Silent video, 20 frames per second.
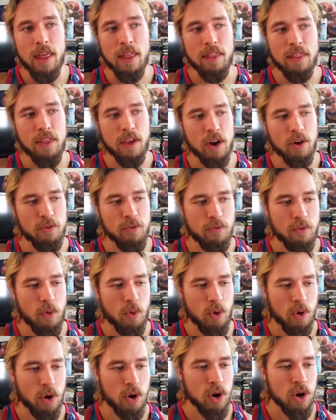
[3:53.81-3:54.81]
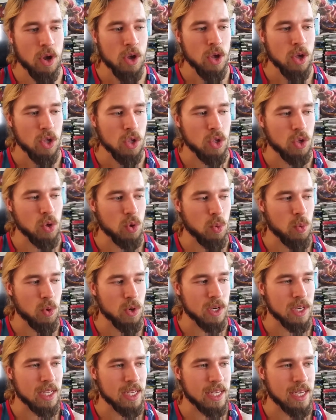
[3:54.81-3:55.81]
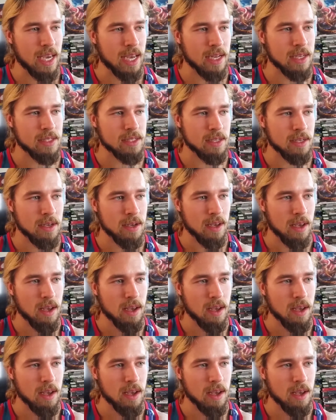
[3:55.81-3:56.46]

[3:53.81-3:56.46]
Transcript: Therefore, you would get